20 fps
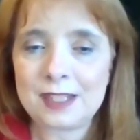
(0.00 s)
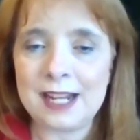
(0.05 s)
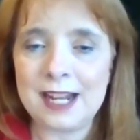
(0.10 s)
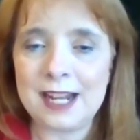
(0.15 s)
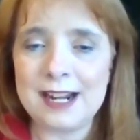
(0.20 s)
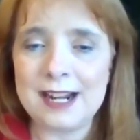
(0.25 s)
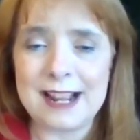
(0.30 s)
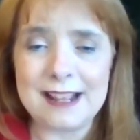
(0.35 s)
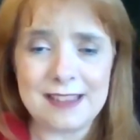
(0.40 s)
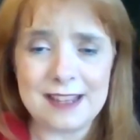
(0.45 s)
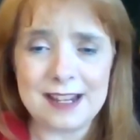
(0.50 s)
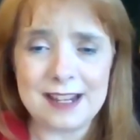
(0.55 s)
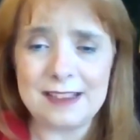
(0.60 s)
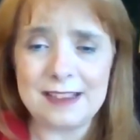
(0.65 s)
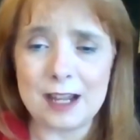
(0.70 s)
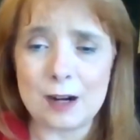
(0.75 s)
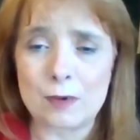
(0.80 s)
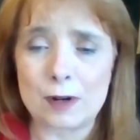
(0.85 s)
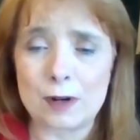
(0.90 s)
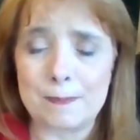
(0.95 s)
And I think
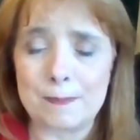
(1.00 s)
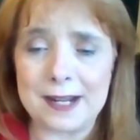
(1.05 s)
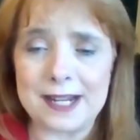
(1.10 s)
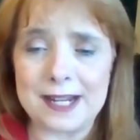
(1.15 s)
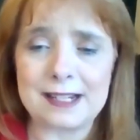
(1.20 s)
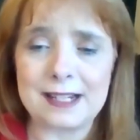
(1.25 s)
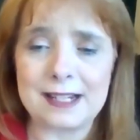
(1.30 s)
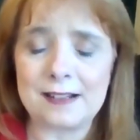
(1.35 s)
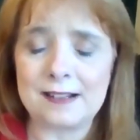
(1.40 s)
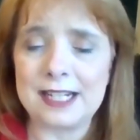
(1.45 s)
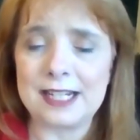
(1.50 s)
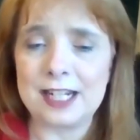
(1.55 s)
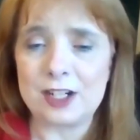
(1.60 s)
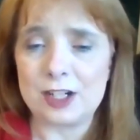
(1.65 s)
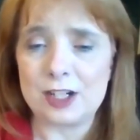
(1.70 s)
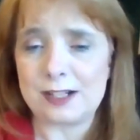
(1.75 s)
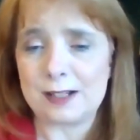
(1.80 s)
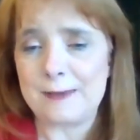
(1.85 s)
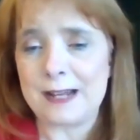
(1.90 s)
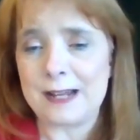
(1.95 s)
that we're basically in
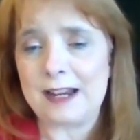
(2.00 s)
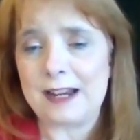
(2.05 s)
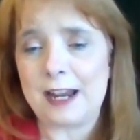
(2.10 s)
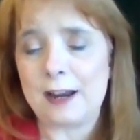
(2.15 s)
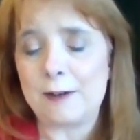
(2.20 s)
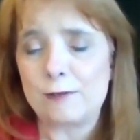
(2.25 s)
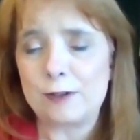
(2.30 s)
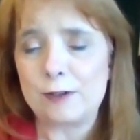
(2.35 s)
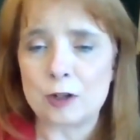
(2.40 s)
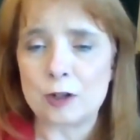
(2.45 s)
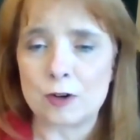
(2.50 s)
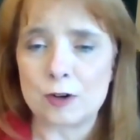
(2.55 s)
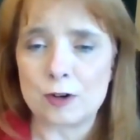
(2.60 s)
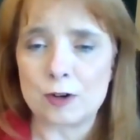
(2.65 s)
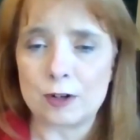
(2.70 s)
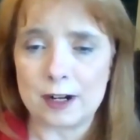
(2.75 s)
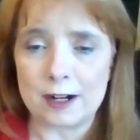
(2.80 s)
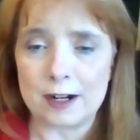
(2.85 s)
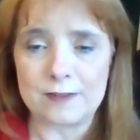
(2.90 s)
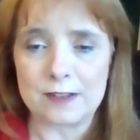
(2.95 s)
just about every
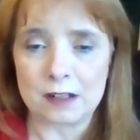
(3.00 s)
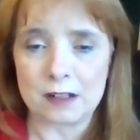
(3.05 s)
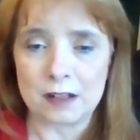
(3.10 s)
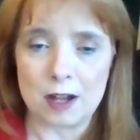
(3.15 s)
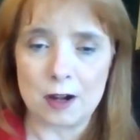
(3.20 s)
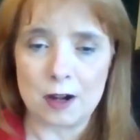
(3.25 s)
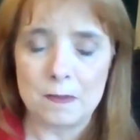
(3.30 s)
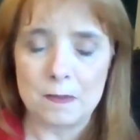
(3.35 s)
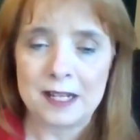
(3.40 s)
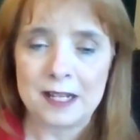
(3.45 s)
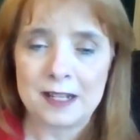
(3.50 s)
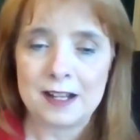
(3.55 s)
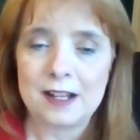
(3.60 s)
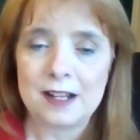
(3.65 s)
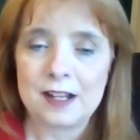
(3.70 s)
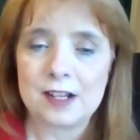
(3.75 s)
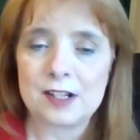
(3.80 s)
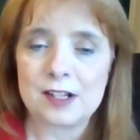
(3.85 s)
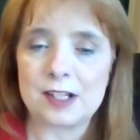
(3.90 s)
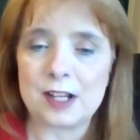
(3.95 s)
corner of the globe.
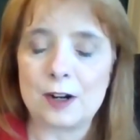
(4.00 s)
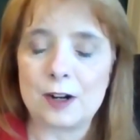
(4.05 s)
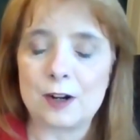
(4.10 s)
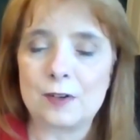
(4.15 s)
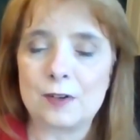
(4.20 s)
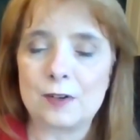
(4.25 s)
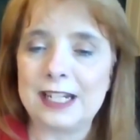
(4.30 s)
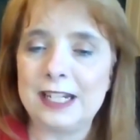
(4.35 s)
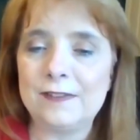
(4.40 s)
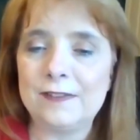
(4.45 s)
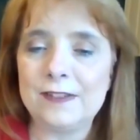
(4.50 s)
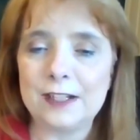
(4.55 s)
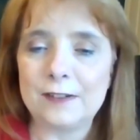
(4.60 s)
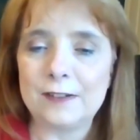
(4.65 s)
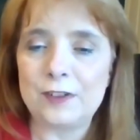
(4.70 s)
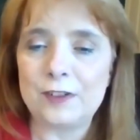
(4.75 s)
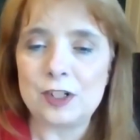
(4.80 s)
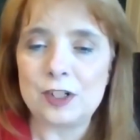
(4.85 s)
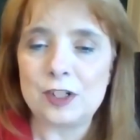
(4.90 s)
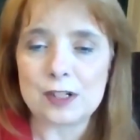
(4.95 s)
So even
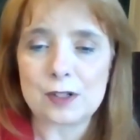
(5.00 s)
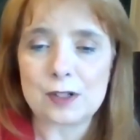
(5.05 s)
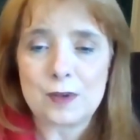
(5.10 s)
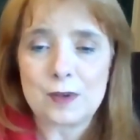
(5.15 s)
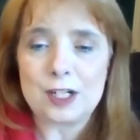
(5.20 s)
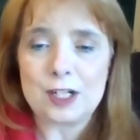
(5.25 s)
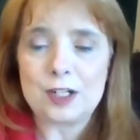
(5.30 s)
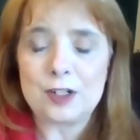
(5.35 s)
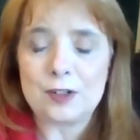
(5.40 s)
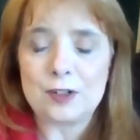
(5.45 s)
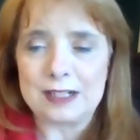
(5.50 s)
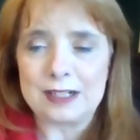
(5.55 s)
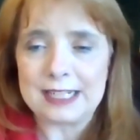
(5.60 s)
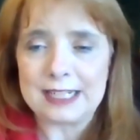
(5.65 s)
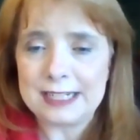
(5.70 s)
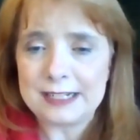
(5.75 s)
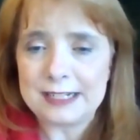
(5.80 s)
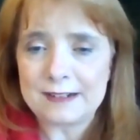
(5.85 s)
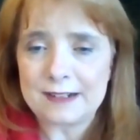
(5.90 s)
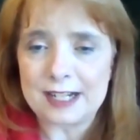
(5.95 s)
if you just want to do it in
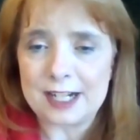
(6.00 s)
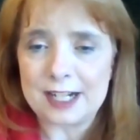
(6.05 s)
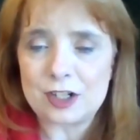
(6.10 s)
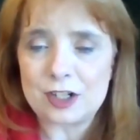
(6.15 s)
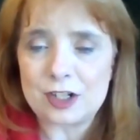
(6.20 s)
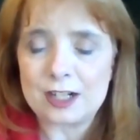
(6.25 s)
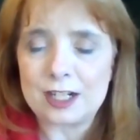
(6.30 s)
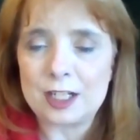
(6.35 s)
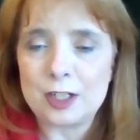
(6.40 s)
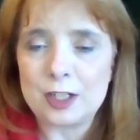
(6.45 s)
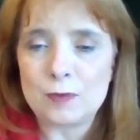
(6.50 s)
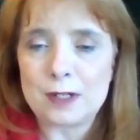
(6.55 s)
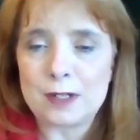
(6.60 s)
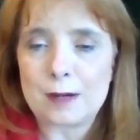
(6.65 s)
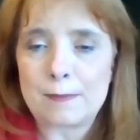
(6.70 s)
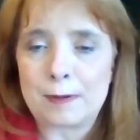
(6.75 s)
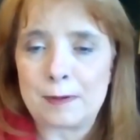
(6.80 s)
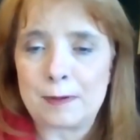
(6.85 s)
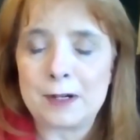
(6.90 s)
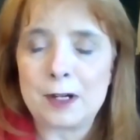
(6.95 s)
English and you want to
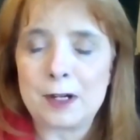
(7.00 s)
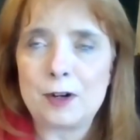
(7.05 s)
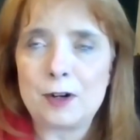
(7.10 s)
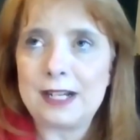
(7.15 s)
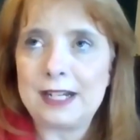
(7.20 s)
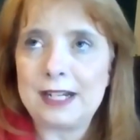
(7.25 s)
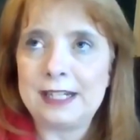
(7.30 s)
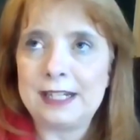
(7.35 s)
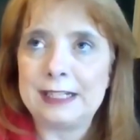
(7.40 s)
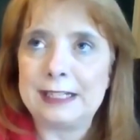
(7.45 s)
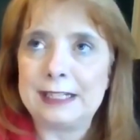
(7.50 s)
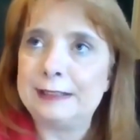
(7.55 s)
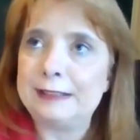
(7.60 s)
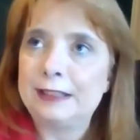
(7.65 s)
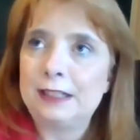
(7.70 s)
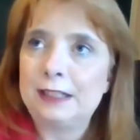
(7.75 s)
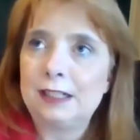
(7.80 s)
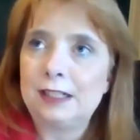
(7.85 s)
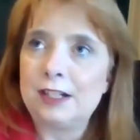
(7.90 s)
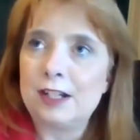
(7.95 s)
promote
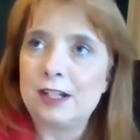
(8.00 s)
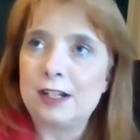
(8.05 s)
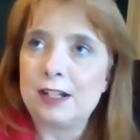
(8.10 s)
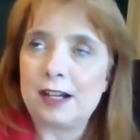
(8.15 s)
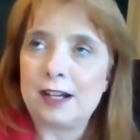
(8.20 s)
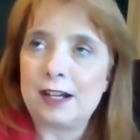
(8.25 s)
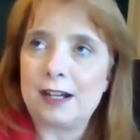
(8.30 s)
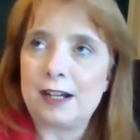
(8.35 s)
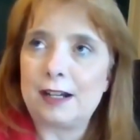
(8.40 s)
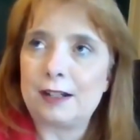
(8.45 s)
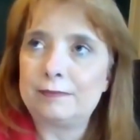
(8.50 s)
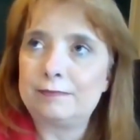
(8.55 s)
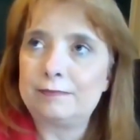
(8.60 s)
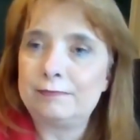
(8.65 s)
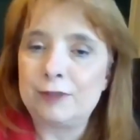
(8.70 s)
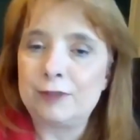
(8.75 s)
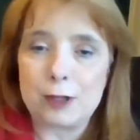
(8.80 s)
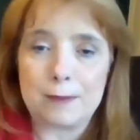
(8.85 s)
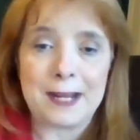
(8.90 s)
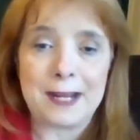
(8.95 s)
in uh,
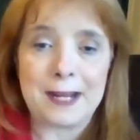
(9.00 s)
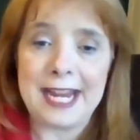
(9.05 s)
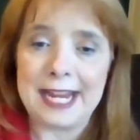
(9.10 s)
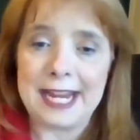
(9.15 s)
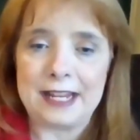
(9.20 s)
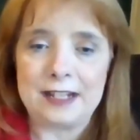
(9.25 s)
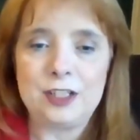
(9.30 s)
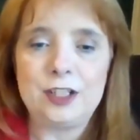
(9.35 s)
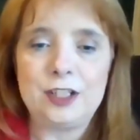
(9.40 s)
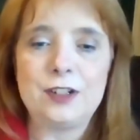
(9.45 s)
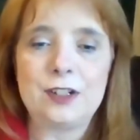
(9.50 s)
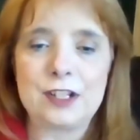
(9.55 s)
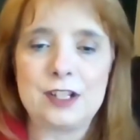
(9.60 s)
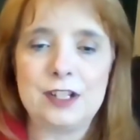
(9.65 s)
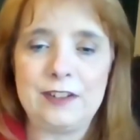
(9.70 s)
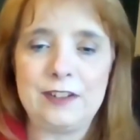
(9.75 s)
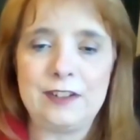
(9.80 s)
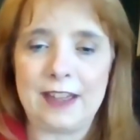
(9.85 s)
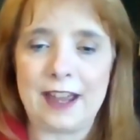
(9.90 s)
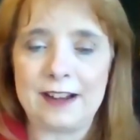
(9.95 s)
Japan, you can
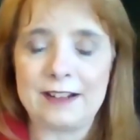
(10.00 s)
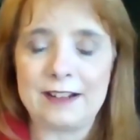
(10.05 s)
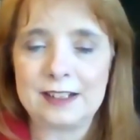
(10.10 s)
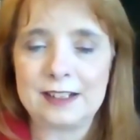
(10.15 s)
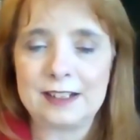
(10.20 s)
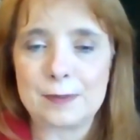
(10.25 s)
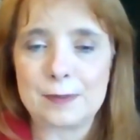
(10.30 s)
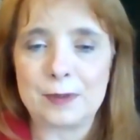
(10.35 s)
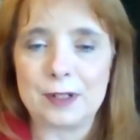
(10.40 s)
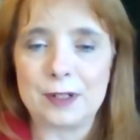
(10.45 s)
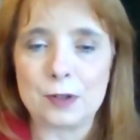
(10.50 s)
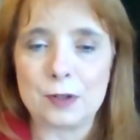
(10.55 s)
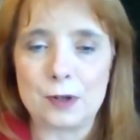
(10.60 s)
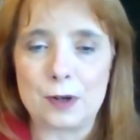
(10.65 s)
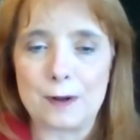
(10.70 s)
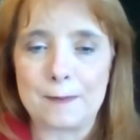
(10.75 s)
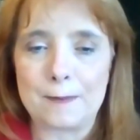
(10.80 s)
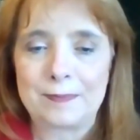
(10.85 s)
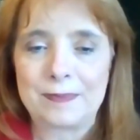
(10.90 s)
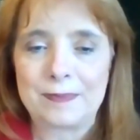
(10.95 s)
do that. It's pretty cool.